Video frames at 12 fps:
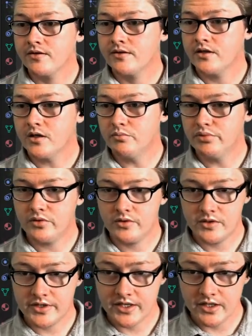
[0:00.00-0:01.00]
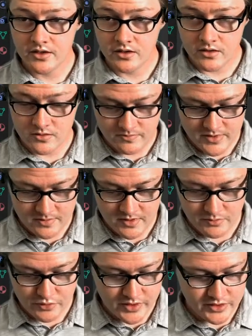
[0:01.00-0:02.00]
a board here, maybe
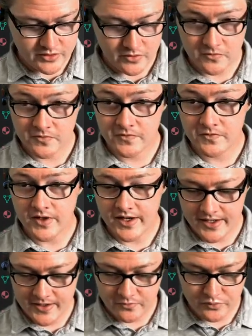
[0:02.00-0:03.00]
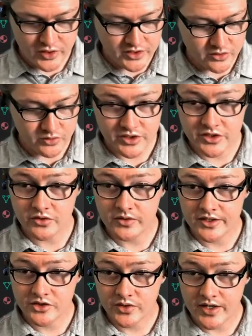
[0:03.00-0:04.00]
0.05, 0.02. Let's
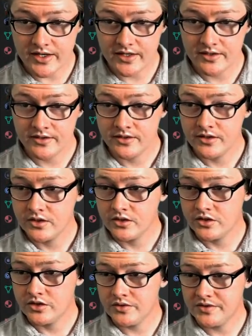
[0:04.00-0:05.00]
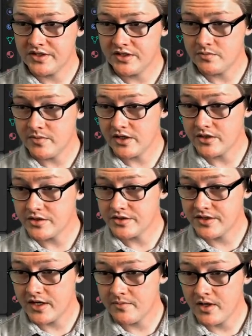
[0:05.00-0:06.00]
try 2 centimeters.
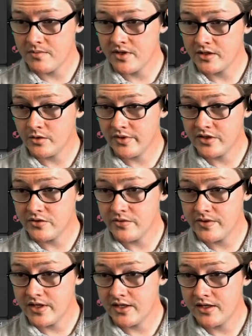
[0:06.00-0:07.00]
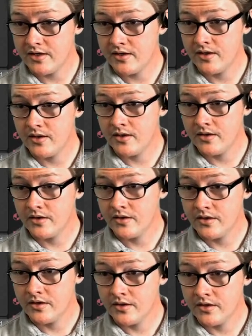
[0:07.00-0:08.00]
That might be a little bit too thin.
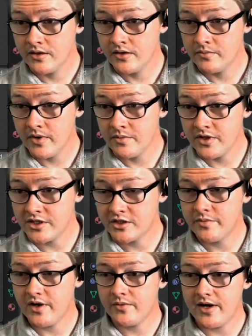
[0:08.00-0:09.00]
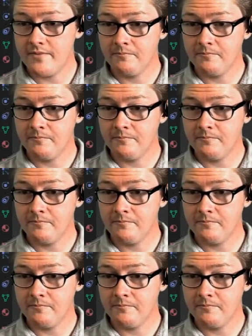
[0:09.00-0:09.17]
Might be just about right.